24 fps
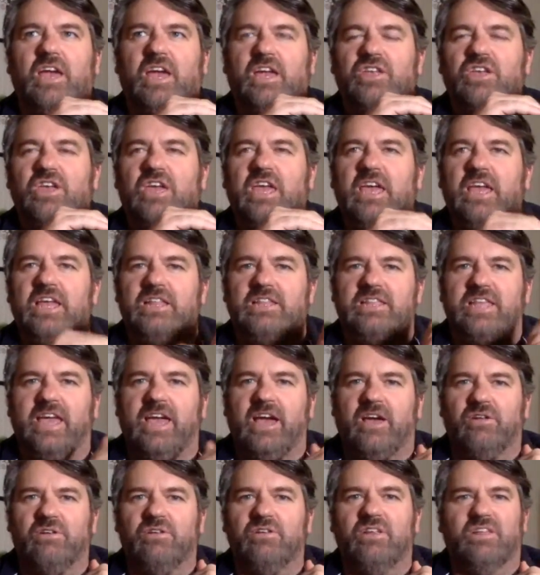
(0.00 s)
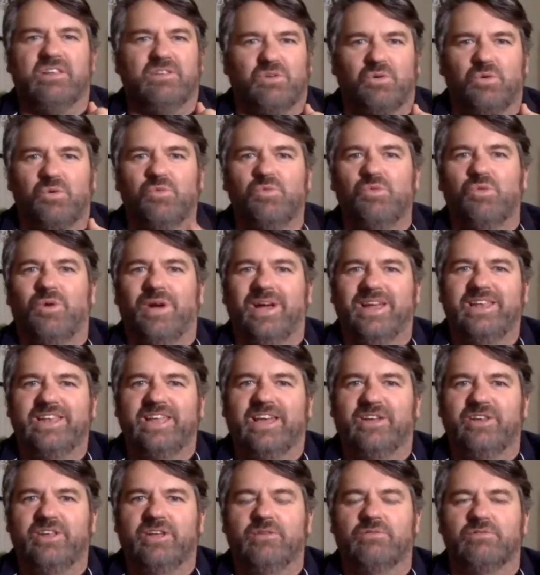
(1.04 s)
And you oh. head down all the way
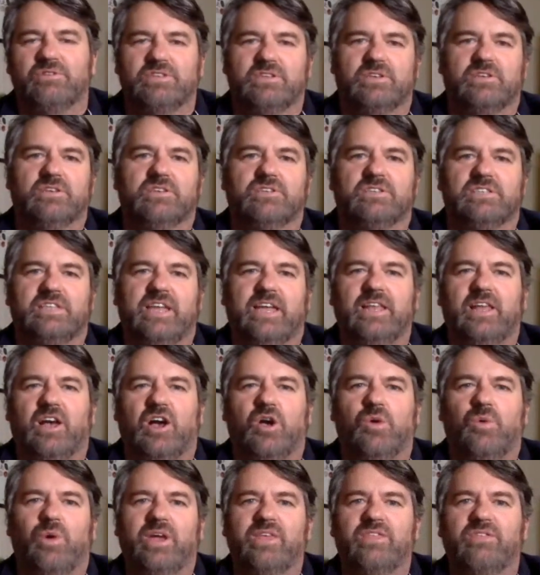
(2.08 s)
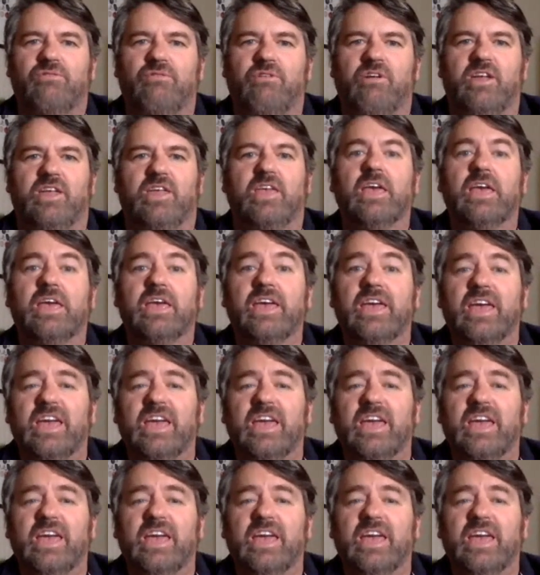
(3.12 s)
downhill to State Highway 3.